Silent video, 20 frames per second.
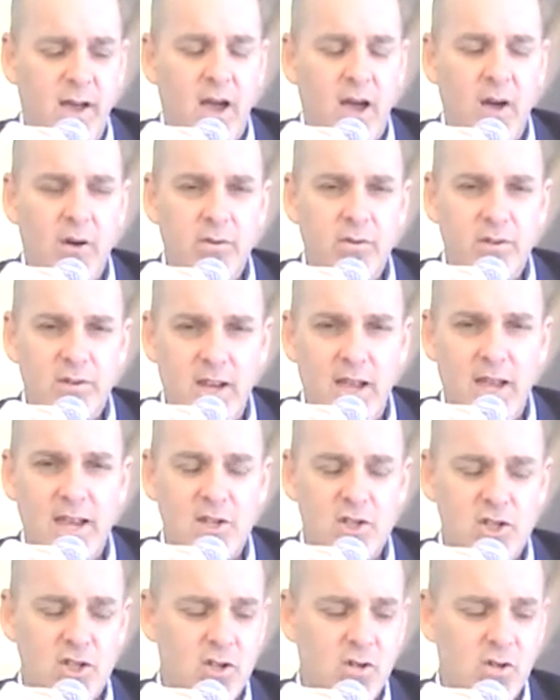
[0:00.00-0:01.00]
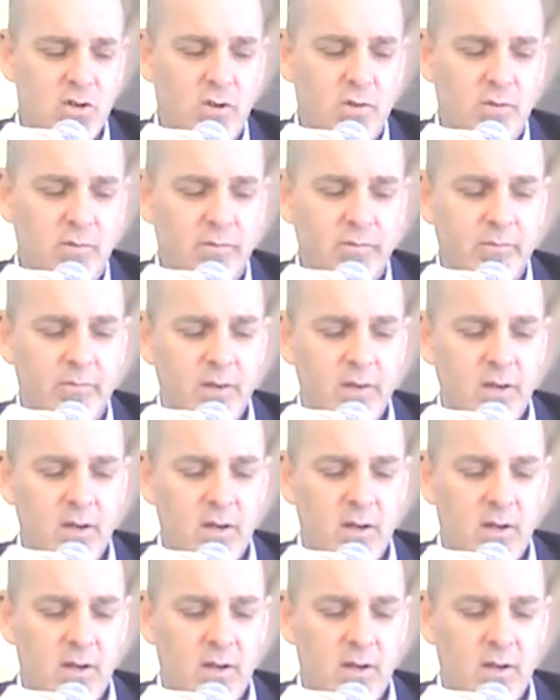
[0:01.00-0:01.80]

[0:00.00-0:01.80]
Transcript: foundational